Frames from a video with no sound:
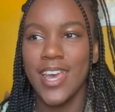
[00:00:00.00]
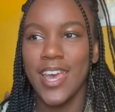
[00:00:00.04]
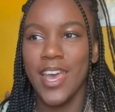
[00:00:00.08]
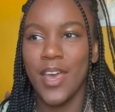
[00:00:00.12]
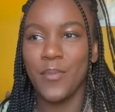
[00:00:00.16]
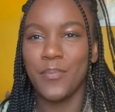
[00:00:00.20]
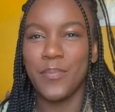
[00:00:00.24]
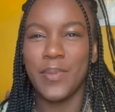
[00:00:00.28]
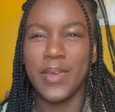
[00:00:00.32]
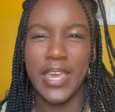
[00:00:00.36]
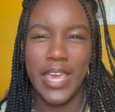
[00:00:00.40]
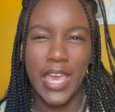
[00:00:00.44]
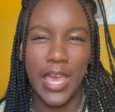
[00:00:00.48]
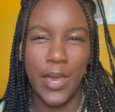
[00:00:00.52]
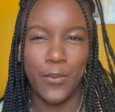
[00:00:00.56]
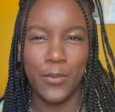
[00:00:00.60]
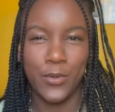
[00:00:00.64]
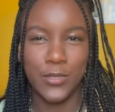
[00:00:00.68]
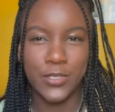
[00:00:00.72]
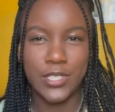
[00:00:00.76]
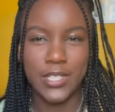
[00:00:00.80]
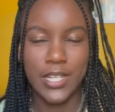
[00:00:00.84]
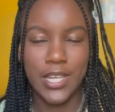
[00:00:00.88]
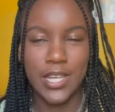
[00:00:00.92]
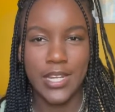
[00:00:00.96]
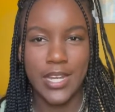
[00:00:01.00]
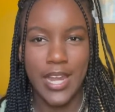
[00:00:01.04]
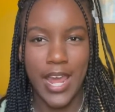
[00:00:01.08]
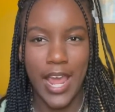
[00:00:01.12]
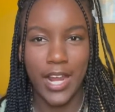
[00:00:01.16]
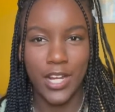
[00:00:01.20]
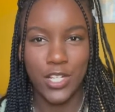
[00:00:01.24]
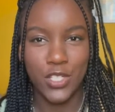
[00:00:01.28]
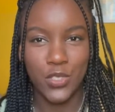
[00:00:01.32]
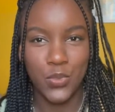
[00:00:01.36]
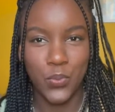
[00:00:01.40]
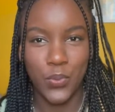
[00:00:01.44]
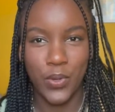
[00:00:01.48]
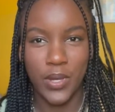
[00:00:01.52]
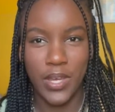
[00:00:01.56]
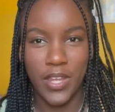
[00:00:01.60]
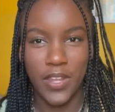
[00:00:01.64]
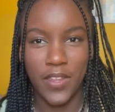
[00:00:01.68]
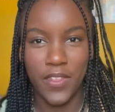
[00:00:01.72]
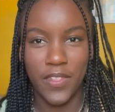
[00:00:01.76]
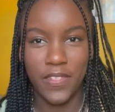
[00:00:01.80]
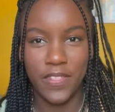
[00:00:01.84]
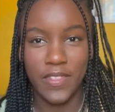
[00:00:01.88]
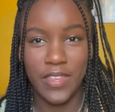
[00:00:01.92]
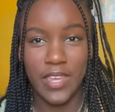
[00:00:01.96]
being able to connect with
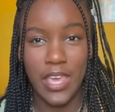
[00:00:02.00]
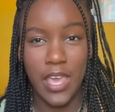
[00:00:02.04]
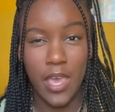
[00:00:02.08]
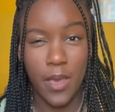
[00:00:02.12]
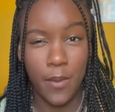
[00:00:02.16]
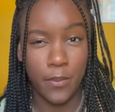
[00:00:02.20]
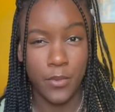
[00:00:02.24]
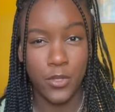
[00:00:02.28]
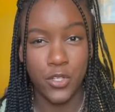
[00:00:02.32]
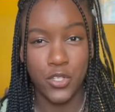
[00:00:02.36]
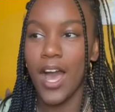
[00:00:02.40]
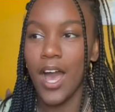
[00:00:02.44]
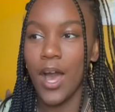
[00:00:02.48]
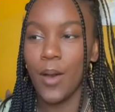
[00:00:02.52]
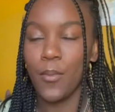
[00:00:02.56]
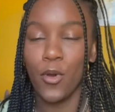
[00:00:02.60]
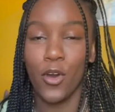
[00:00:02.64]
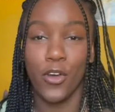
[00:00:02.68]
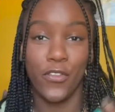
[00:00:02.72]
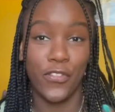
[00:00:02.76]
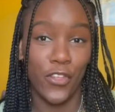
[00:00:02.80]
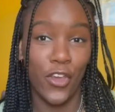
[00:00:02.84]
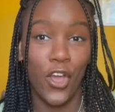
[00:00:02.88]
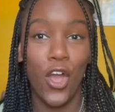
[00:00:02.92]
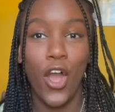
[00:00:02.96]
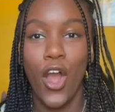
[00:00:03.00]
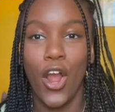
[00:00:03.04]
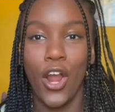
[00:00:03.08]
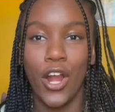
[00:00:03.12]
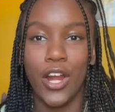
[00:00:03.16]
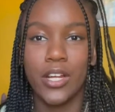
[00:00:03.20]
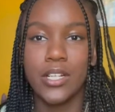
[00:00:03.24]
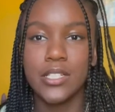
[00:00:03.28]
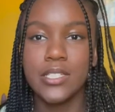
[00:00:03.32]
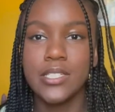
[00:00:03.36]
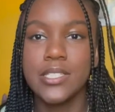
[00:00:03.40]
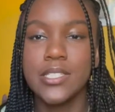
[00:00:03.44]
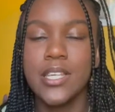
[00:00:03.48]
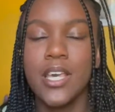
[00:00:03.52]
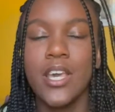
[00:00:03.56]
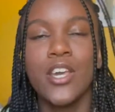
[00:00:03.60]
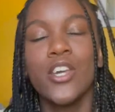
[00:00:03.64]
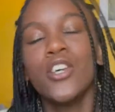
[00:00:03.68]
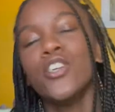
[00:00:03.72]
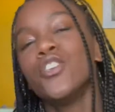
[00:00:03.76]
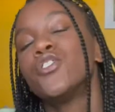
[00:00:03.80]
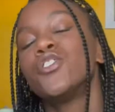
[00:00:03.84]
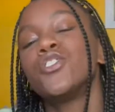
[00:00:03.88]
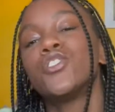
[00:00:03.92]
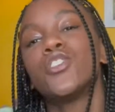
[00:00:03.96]
the imagery on the cards.
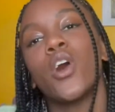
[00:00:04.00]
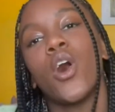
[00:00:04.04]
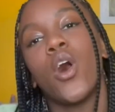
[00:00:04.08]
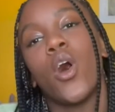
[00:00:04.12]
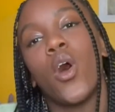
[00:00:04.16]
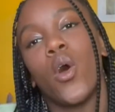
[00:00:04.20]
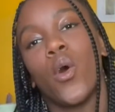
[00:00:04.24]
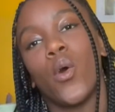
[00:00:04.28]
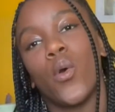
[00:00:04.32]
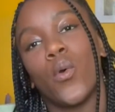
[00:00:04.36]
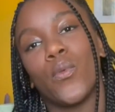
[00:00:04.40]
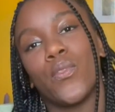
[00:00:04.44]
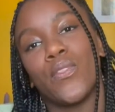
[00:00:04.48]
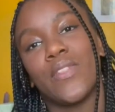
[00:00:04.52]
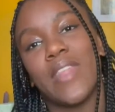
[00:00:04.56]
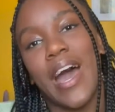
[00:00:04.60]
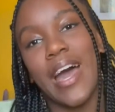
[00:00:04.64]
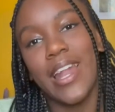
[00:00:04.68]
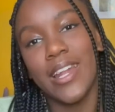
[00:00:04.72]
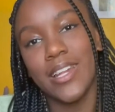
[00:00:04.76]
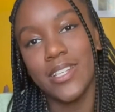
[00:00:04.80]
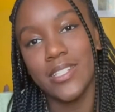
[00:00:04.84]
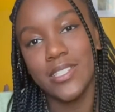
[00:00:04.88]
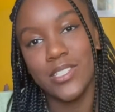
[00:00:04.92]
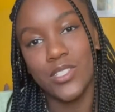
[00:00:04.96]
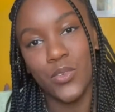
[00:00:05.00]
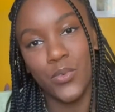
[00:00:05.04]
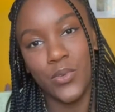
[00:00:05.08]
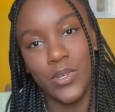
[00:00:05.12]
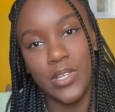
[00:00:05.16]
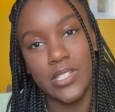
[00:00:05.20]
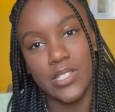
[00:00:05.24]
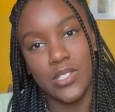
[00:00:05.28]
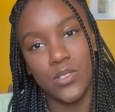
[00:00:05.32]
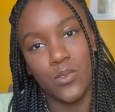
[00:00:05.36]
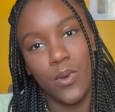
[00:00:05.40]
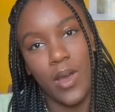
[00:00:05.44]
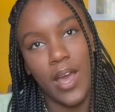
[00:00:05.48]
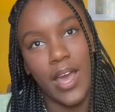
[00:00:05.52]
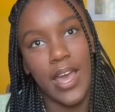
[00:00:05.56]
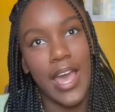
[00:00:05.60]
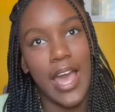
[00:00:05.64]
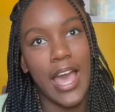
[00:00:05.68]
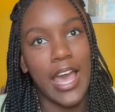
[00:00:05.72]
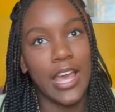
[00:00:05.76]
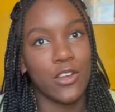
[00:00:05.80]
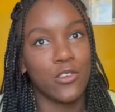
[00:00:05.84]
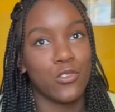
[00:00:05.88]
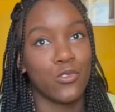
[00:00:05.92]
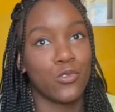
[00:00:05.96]
So that is the reason why
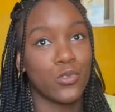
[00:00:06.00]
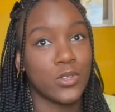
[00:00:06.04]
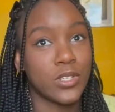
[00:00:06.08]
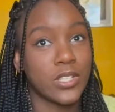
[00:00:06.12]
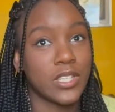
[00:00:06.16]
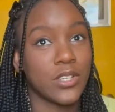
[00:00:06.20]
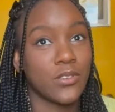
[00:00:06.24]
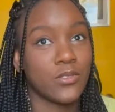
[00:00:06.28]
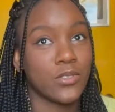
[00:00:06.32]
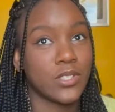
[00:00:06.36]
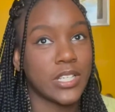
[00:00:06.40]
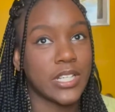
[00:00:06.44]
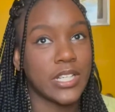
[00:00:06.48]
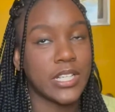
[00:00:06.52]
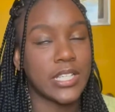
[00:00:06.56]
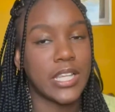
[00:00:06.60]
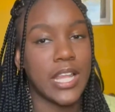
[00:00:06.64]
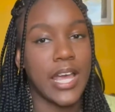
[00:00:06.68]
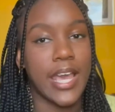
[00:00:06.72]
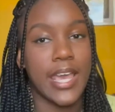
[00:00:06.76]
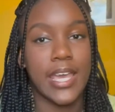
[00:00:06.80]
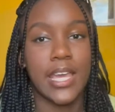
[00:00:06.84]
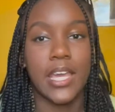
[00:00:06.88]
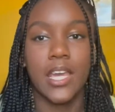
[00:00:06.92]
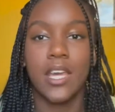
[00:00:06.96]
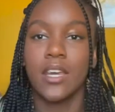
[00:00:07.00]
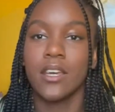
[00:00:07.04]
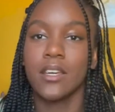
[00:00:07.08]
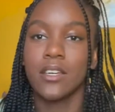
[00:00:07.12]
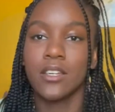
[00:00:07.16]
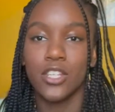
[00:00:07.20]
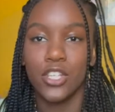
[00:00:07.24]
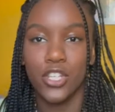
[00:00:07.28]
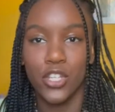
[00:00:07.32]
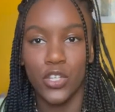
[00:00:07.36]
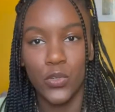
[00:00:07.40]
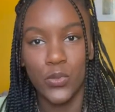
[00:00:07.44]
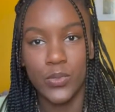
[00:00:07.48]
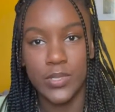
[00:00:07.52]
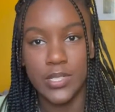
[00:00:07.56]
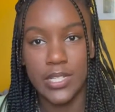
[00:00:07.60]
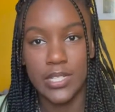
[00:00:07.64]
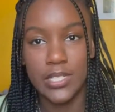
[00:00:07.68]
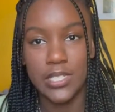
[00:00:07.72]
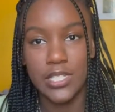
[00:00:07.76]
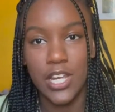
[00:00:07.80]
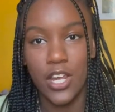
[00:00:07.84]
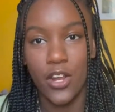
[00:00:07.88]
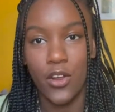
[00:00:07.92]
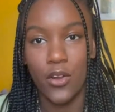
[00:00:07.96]
I really, really like using
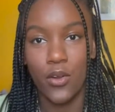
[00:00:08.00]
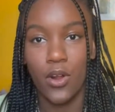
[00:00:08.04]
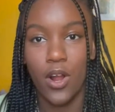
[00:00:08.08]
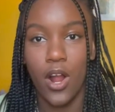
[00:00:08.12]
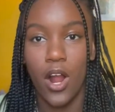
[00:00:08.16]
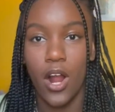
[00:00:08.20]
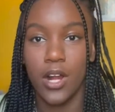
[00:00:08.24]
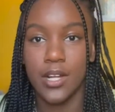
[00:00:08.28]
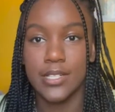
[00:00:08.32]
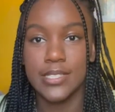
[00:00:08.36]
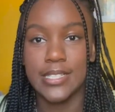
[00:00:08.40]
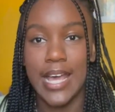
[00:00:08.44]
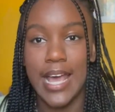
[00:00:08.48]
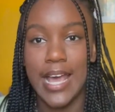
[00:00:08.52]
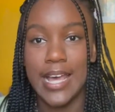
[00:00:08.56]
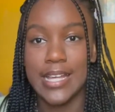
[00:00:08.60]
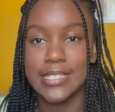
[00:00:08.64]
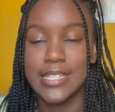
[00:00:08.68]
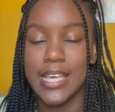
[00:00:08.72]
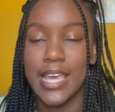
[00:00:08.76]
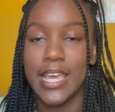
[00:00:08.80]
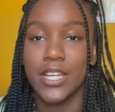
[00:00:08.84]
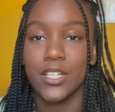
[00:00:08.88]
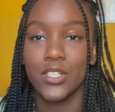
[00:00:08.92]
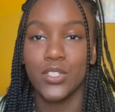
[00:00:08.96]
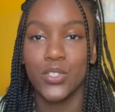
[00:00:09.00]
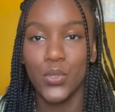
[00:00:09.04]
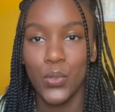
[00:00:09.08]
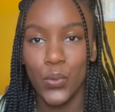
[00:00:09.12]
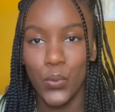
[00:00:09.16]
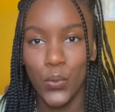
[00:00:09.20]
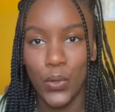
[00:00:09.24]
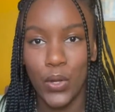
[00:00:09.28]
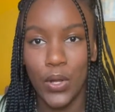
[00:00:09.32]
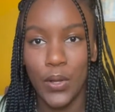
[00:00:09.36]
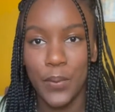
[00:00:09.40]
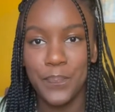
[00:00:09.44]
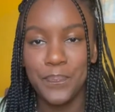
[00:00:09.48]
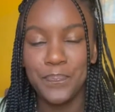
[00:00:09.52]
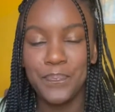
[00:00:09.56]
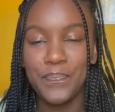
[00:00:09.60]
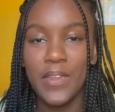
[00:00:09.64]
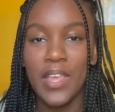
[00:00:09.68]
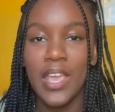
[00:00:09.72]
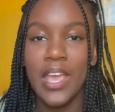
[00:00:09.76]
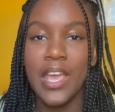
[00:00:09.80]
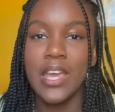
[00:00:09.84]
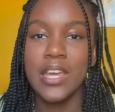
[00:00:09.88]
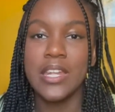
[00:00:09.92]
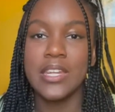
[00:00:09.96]
tarot cards as a tool.
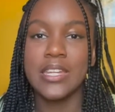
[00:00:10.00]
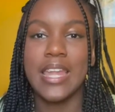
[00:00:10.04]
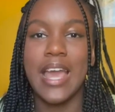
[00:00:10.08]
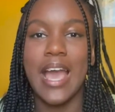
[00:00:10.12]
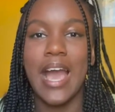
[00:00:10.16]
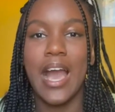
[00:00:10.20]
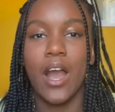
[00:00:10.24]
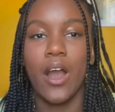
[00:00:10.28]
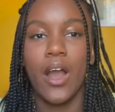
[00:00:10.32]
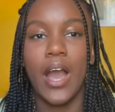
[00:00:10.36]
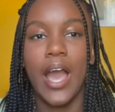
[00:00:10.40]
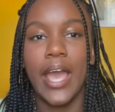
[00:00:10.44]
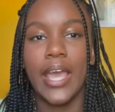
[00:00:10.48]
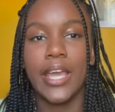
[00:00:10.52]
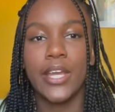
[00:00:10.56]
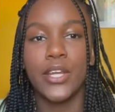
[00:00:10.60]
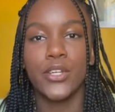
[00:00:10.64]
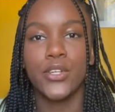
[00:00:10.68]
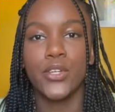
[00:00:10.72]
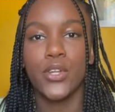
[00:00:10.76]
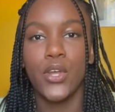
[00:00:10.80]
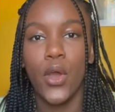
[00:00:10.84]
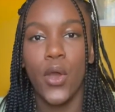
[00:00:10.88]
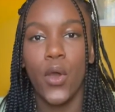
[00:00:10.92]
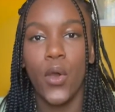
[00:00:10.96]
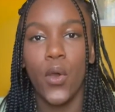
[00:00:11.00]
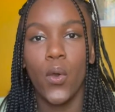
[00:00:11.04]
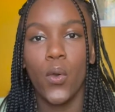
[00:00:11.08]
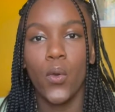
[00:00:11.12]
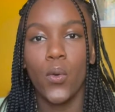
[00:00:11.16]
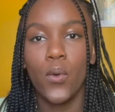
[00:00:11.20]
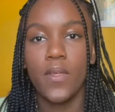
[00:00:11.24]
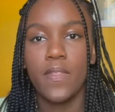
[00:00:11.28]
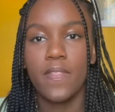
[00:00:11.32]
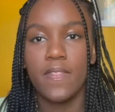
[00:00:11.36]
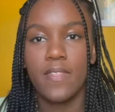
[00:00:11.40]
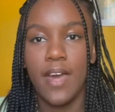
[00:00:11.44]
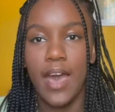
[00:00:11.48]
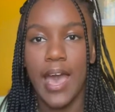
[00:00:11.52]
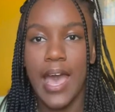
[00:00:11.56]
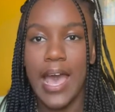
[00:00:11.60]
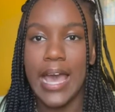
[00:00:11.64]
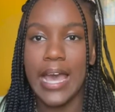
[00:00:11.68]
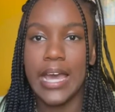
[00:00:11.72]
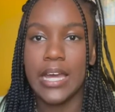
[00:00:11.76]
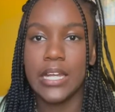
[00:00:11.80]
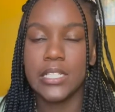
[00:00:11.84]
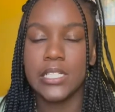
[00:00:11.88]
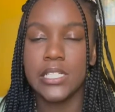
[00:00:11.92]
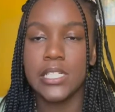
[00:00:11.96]
Now, I know
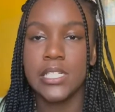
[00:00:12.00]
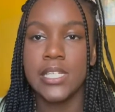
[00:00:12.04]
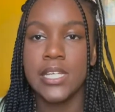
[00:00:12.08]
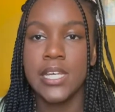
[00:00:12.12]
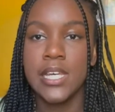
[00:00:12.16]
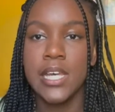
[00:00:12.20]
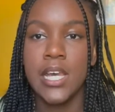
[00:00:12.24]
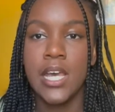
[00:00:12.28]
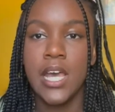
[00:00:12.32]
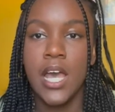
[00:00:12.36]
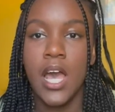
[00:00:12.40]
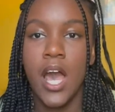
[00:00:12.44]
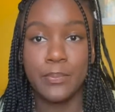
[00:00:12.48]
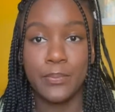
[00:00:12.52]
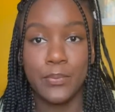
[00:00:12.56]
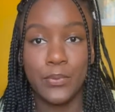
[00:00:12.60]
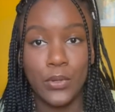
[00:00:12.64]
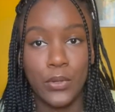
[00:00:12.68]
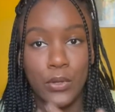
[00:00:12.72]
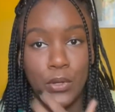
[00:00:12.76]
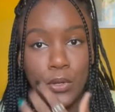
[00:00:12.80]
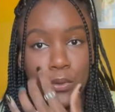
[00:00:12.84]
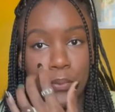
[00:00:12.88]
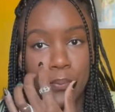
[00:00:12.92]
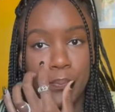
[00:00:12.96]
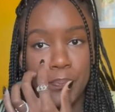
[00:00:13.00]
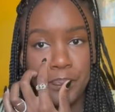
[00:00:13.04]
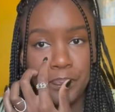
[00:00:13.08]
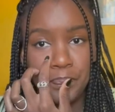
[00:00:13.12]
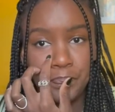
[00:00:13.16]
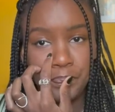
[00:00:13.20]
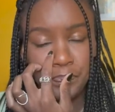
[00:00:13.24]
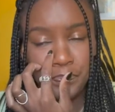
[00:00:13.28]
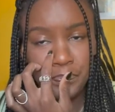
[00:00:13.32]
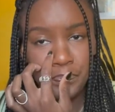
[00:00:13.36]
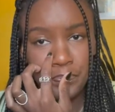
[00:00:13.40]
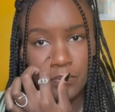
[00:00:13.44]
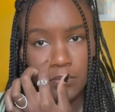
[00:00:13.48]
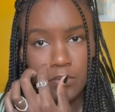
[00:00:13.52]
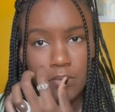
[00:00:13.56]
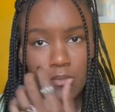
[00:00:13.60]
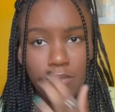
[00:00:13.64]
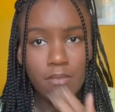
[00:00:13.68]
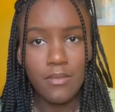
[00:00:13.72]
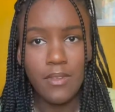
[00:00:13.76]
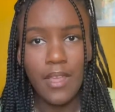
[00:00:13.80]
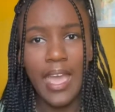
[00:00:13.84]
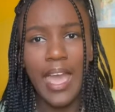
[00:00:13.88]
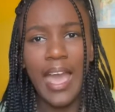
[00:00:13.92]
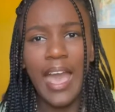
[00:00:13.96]
that we'll
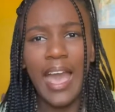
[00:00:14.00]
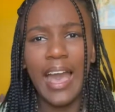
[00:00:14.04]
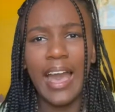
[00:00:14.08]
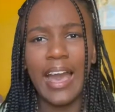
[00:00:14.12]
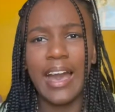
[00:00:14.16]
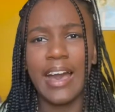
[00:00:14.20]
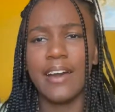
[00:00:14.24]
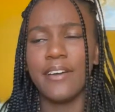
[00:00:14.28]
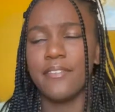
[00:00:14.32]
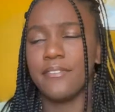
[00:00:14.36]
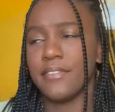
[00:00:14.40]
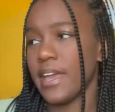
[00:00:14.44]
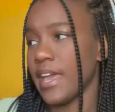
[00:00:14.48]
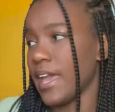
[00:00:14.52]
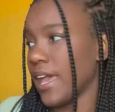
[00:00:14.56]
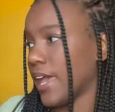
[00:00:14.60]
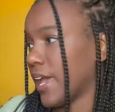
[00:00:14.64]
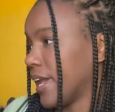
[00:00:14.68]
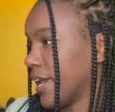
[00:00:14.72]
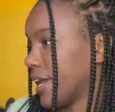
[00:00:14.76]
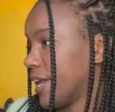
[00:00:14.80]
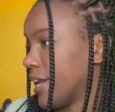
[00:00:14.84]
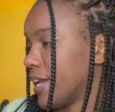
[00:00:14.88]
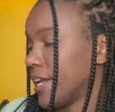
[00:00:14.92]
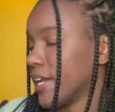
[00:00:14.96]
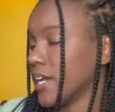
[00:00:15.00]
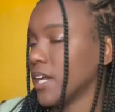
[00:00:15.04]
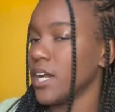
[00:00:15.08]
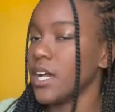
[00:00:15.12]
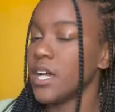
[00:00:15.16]
have a,